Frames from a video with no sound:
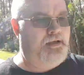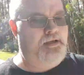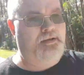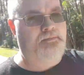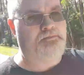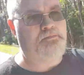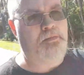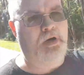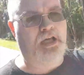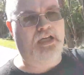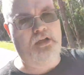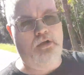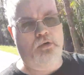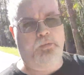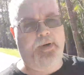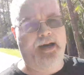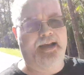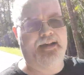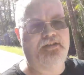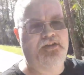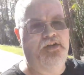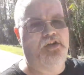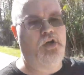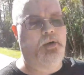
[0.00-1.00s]
and muddle
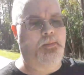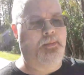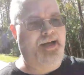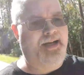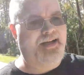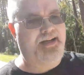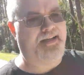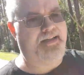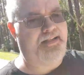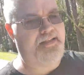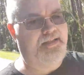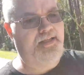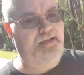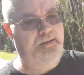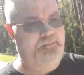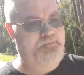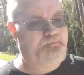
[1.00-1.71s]
around in your mind.